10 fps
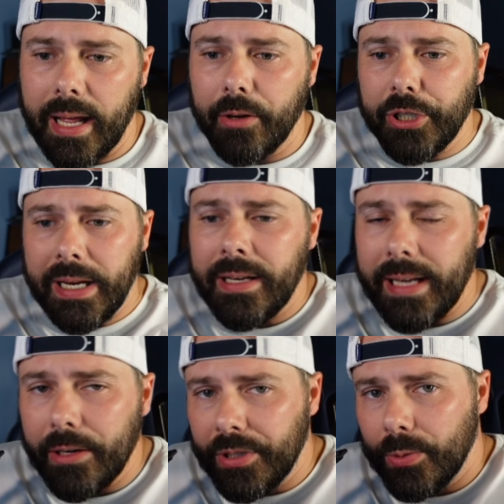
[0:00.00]
Now, Jaden
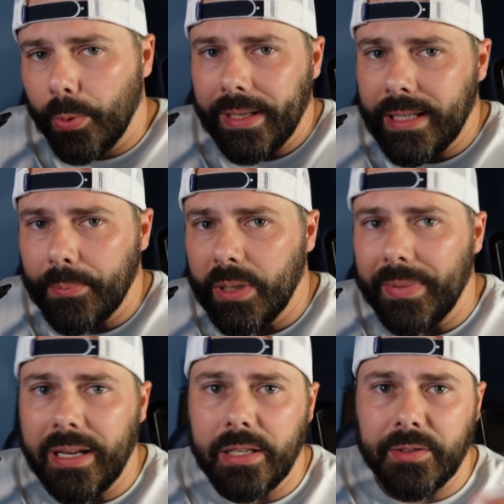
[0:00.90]
Daniels is really tempting
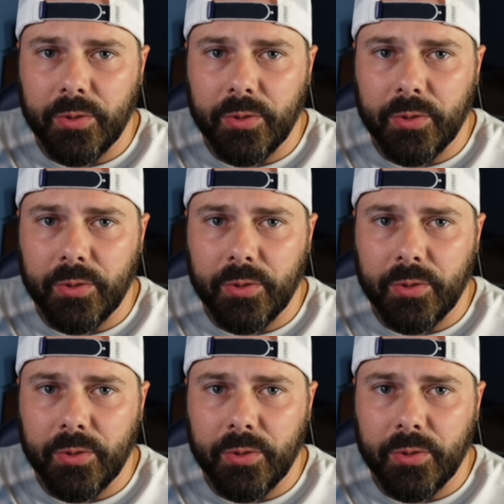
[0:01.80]
because of his